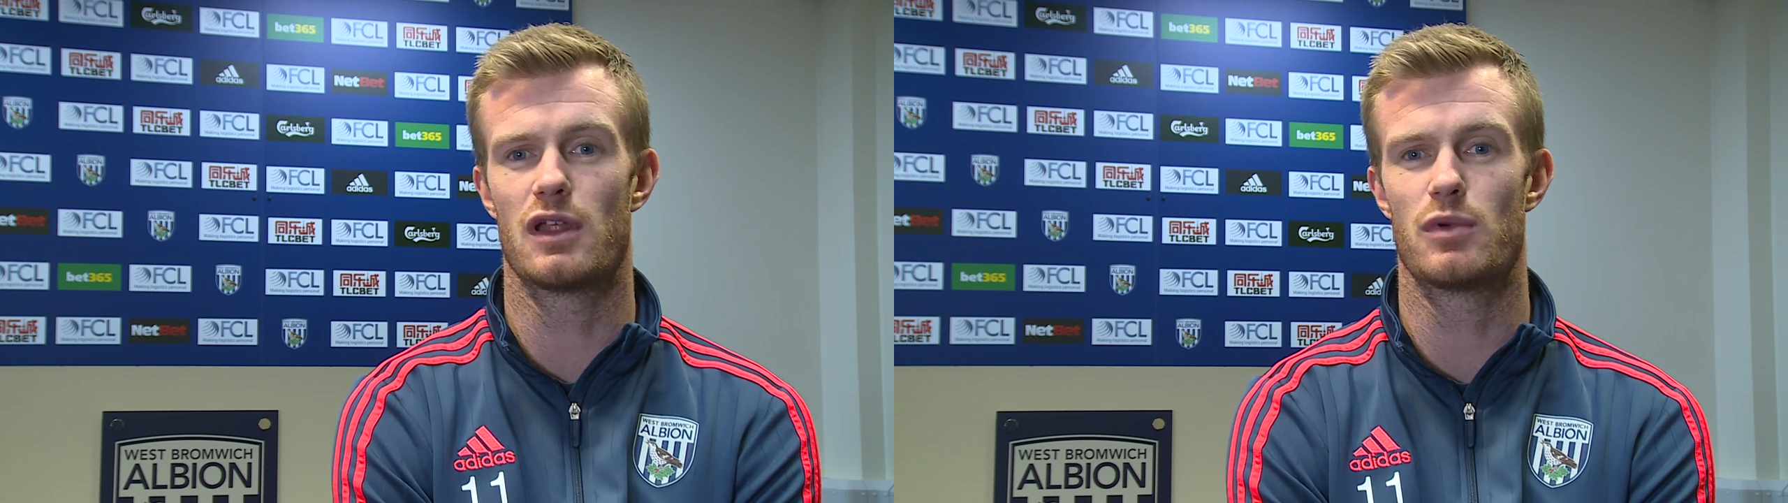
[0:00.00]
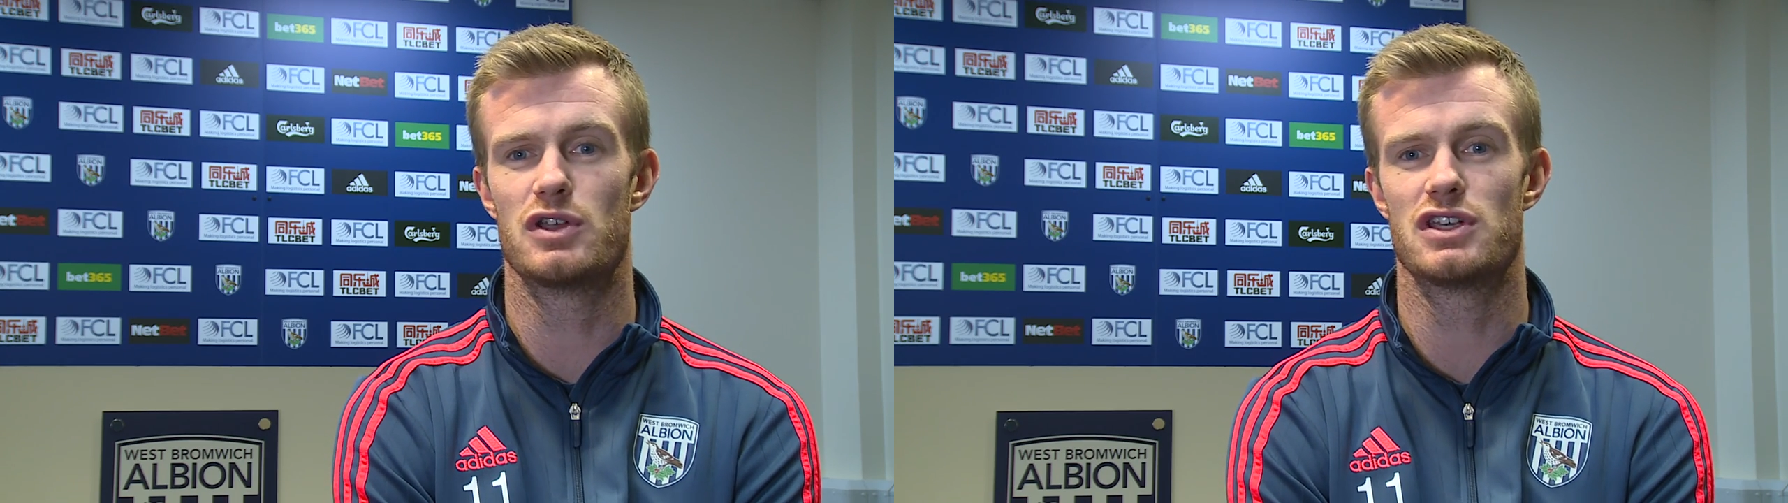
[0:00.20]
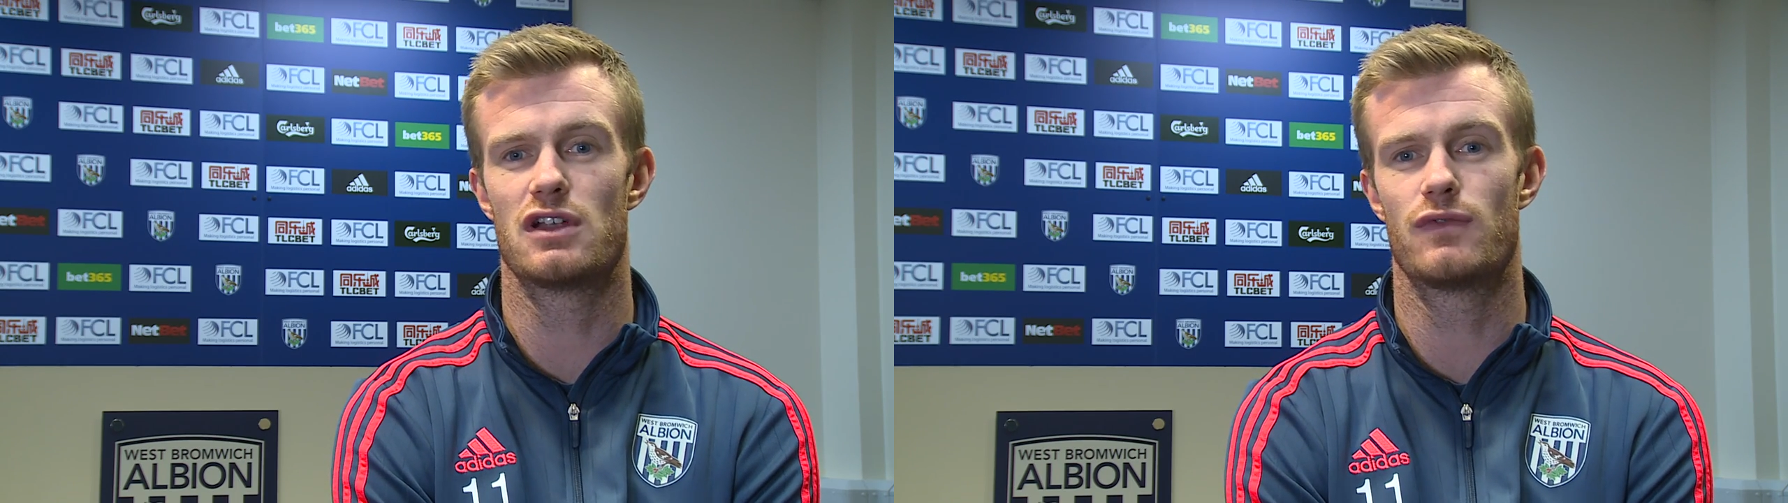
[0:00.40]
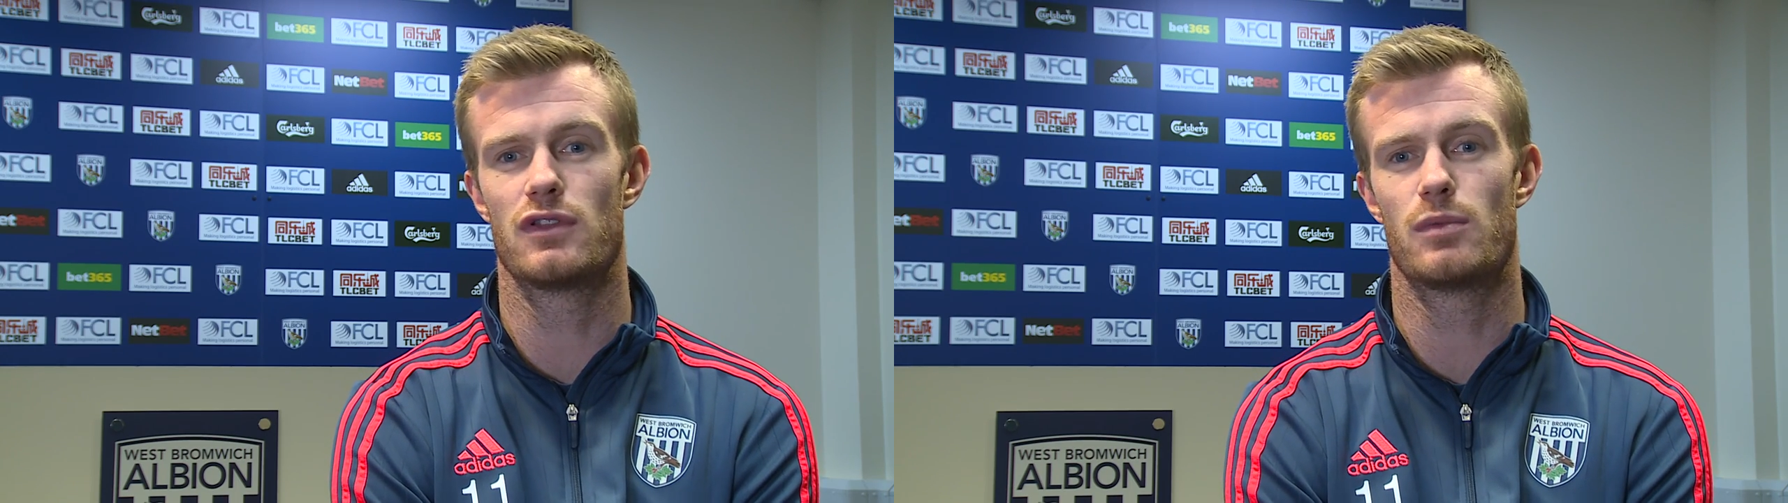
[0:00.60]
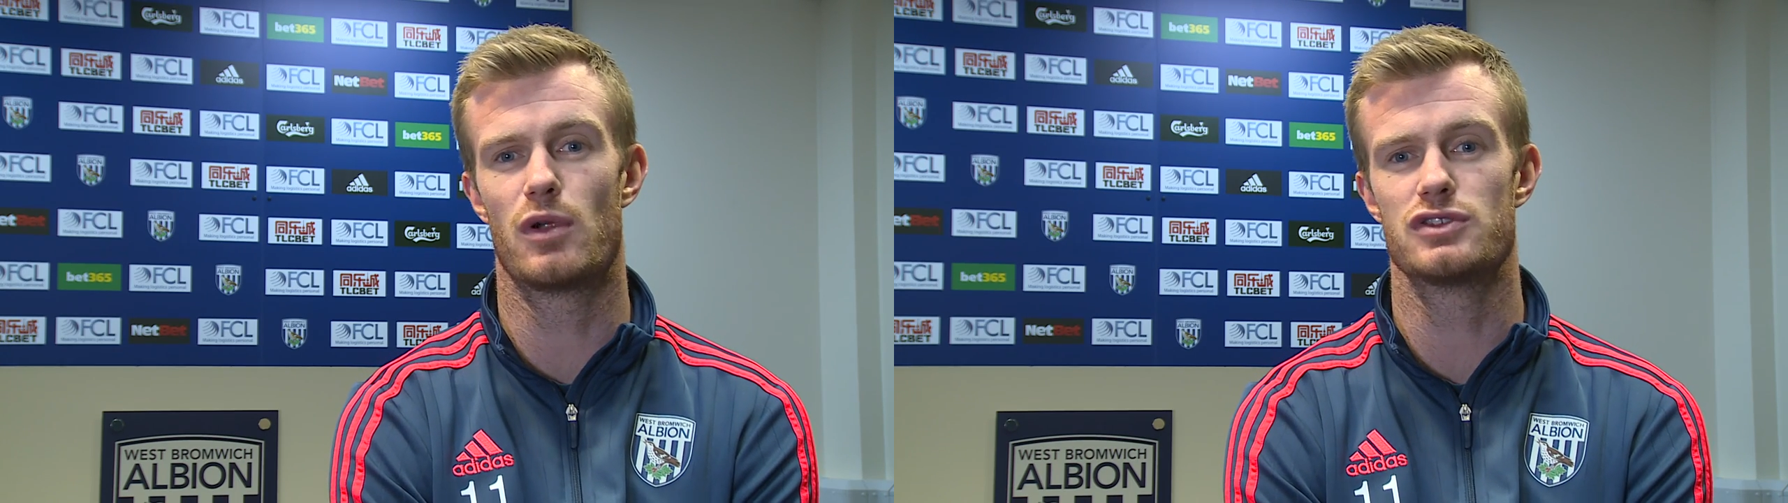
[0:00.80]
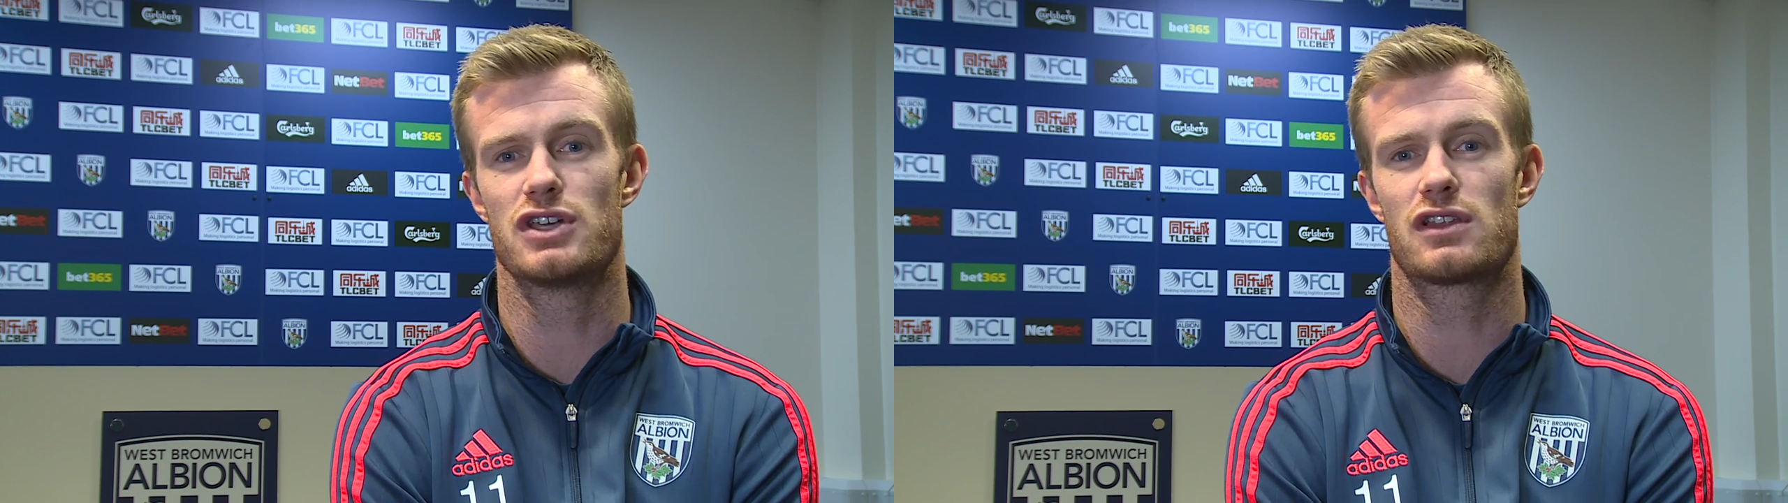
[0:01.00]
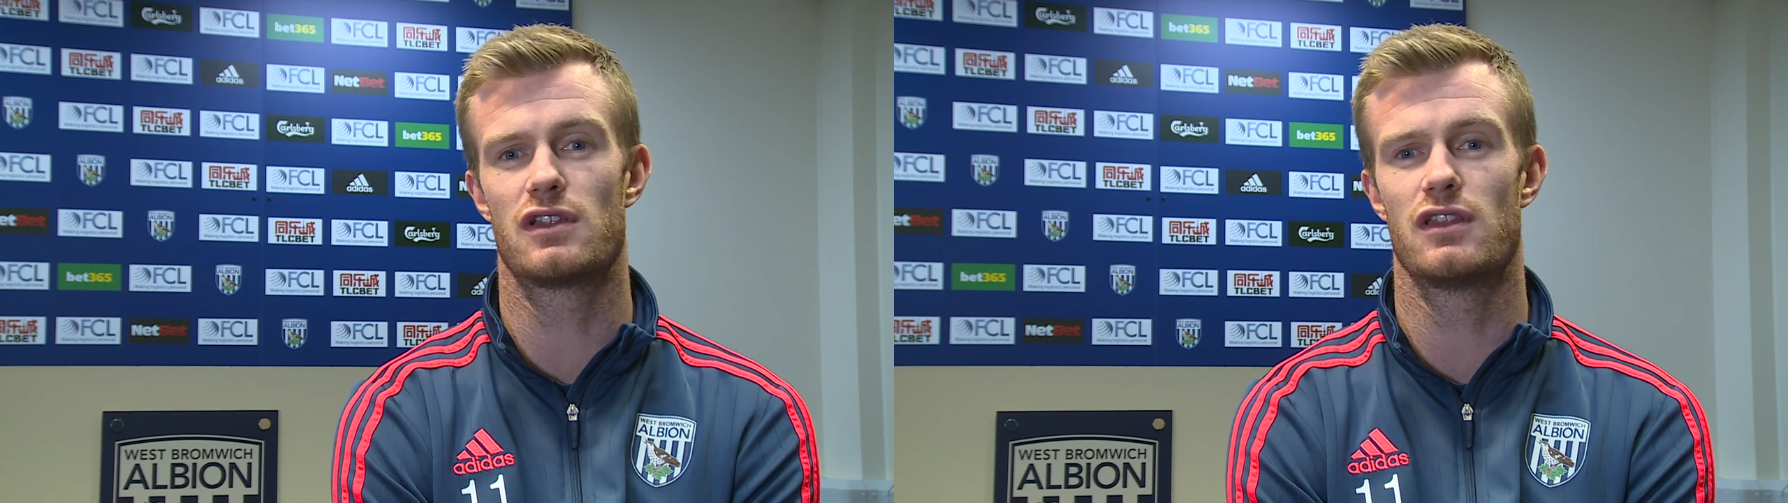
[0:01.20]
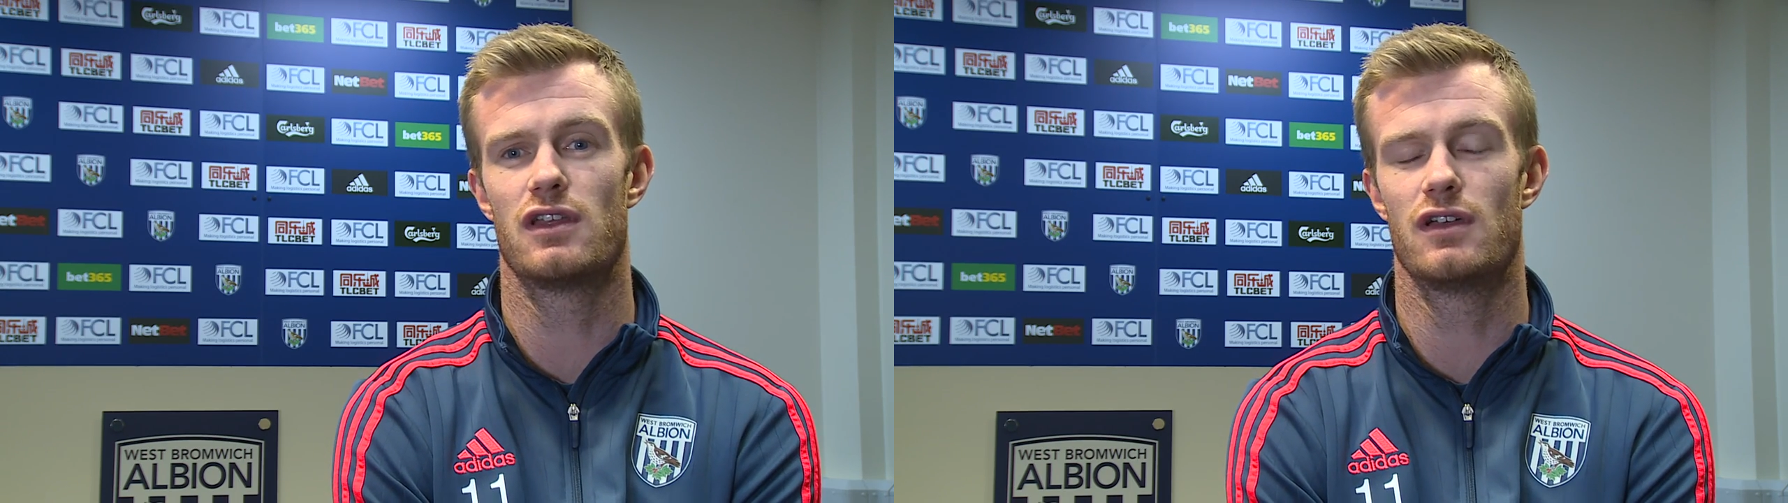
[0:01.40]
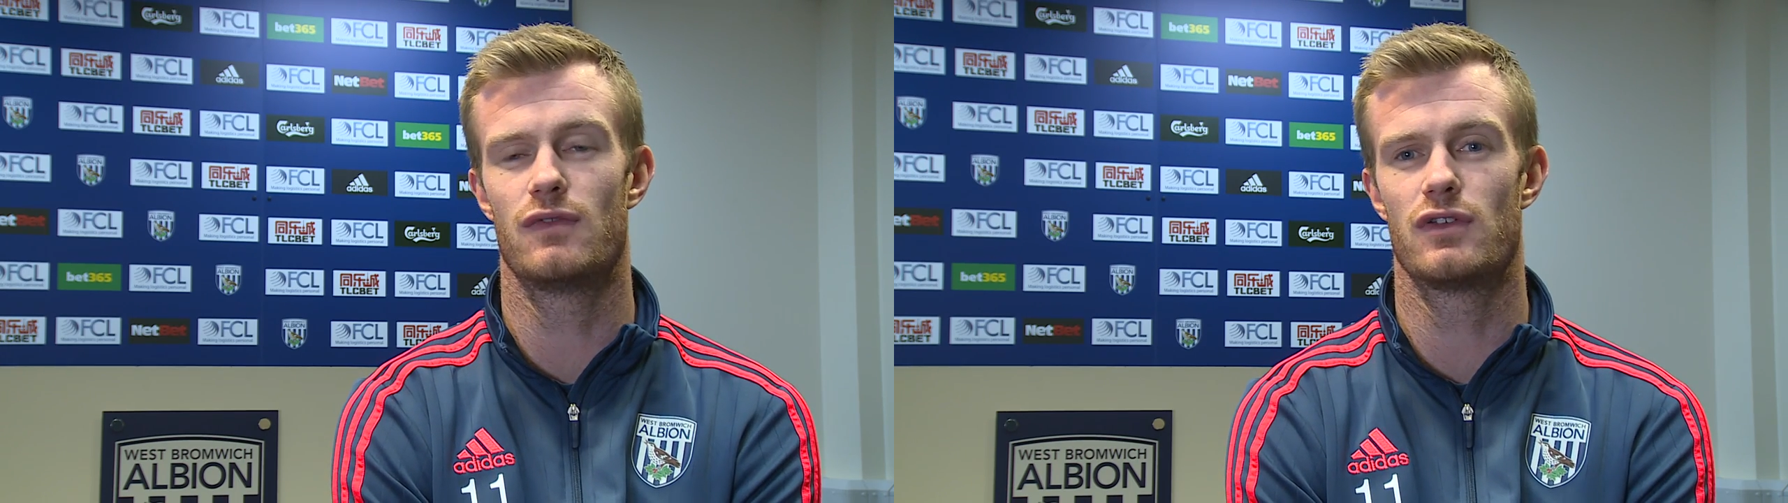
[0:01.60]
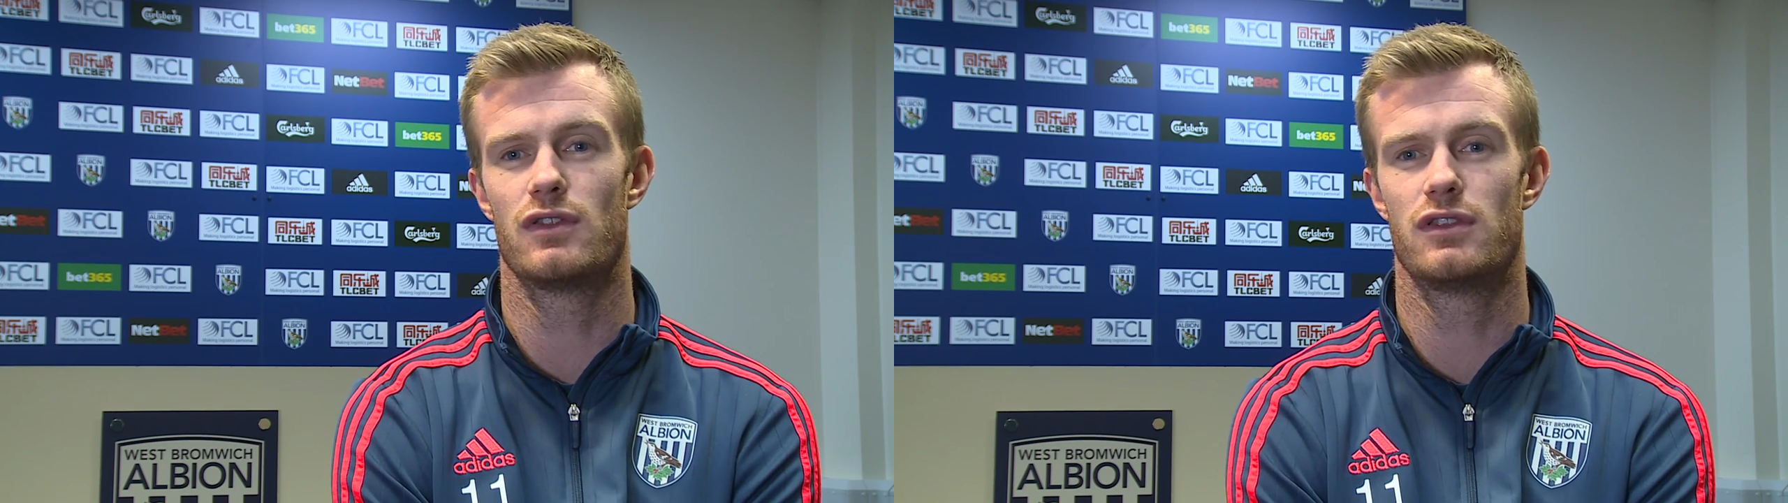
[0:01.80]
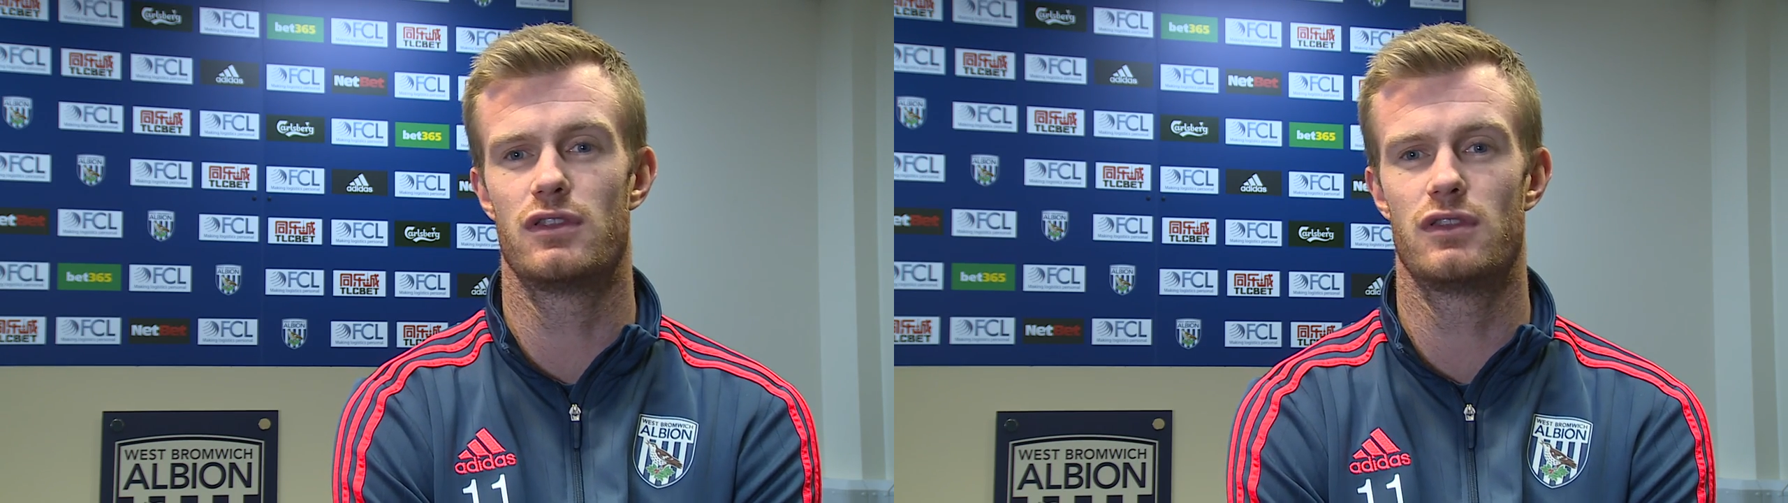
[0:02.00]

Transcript: appreciated for the project and for the